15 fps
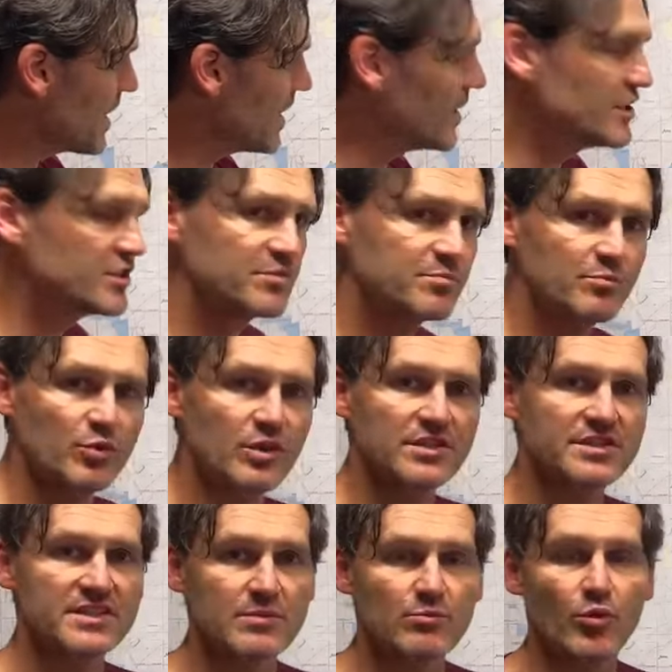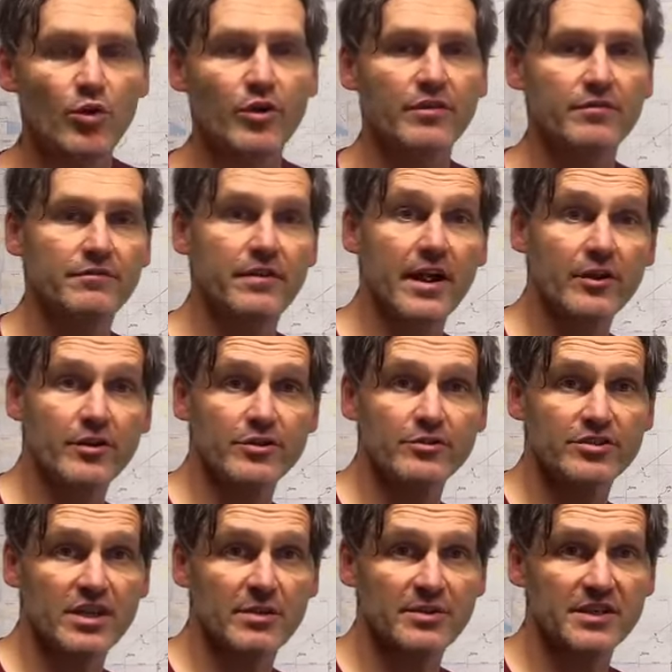You will see more fire
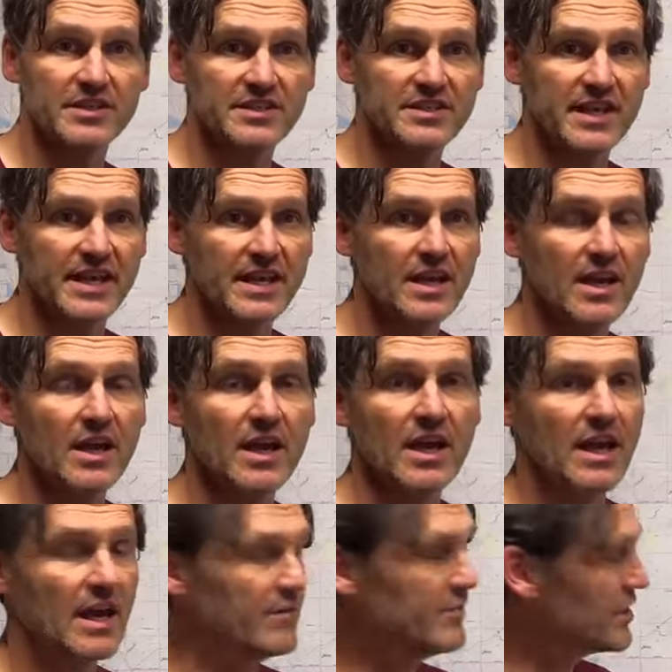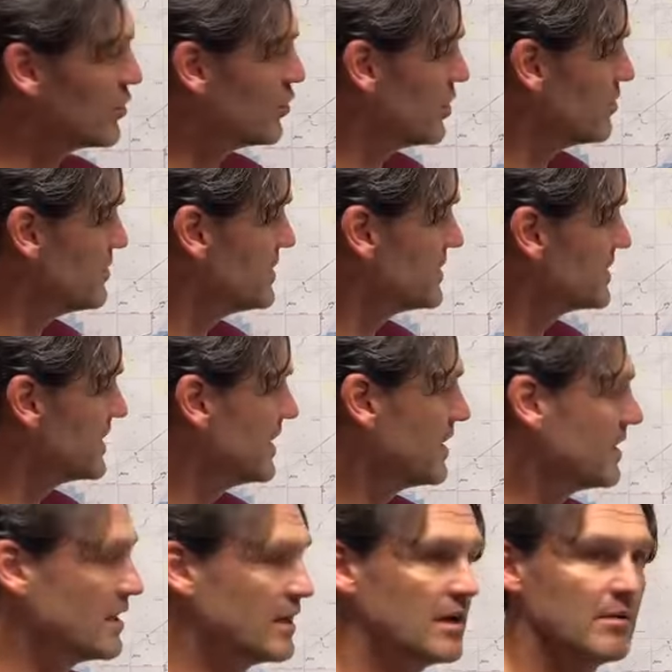crews coming in today, heavy equipment,
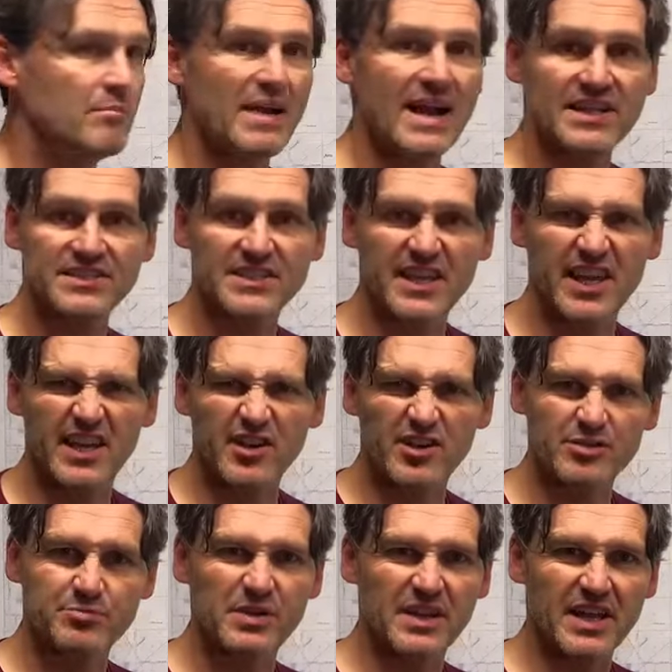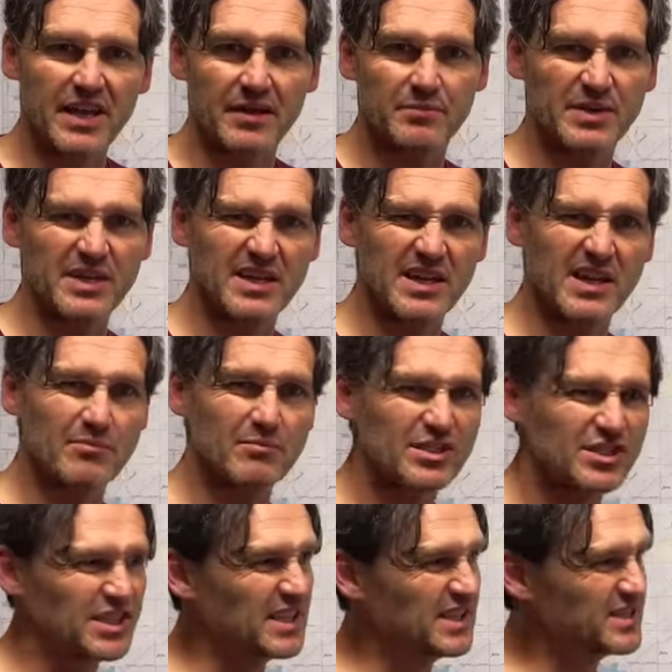masticators, big
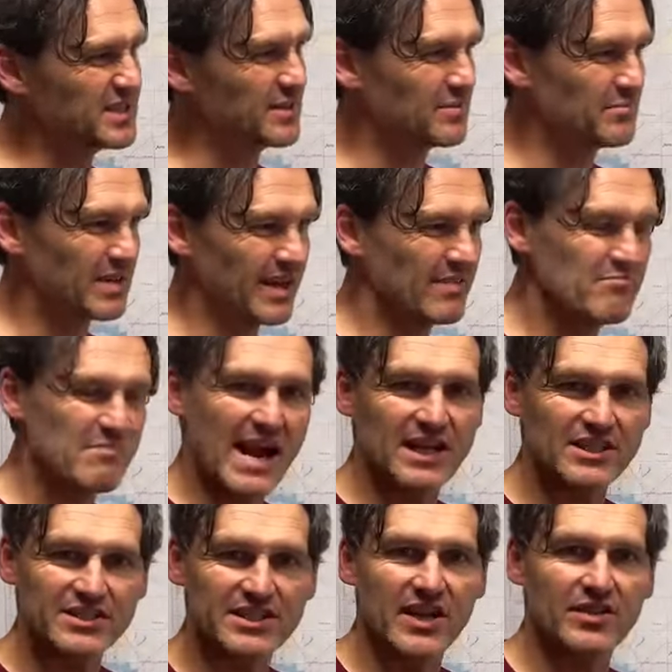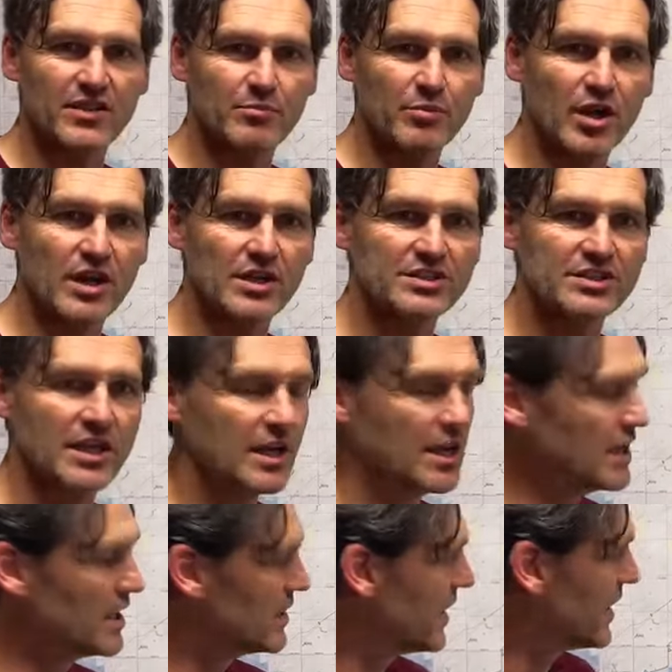machines that kind of mash down the brush,
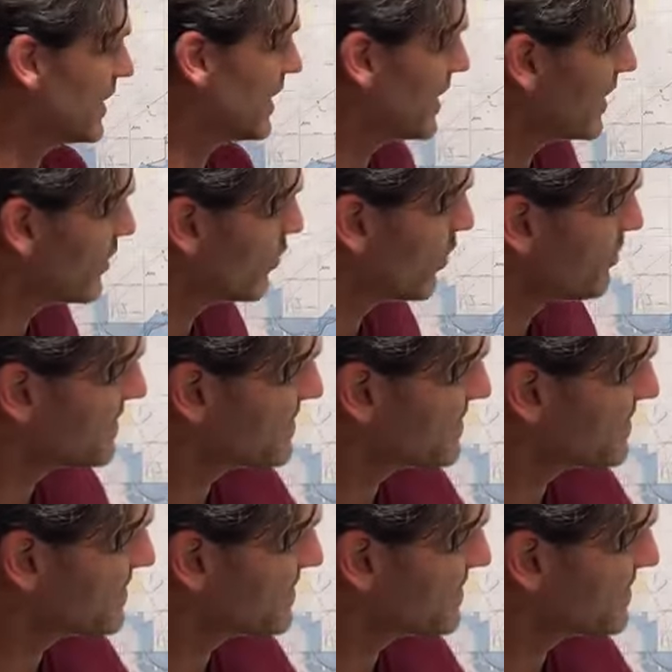and we'll be